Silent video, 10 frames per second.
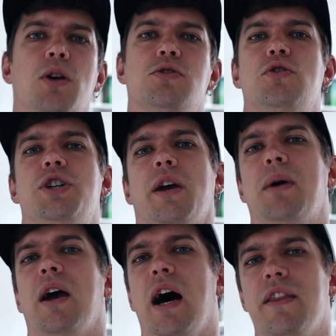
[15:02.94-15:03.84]
Also check
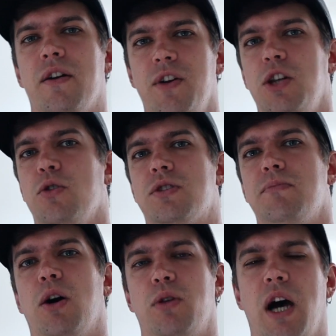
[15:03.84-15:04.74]
my other videos
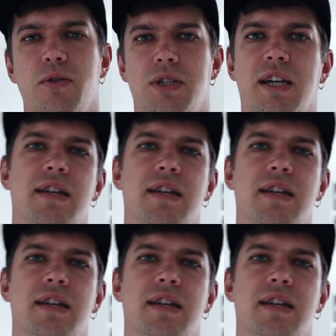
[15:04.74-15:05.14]
about housing